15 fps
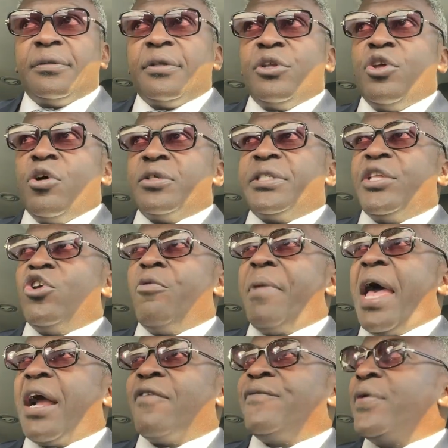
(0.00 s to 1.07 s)
You don't see no
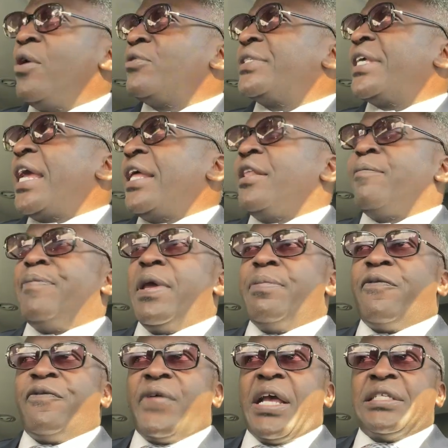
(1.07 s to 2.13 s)
MAGA folks getting in
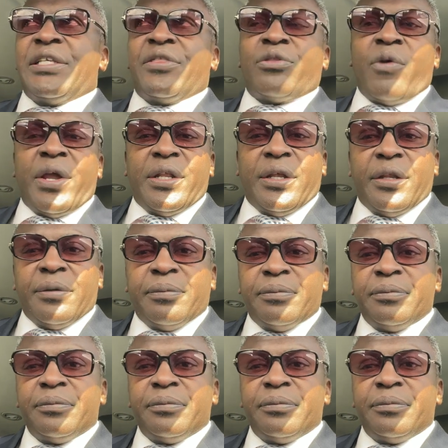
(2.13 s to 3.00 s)
people's face and threatening them.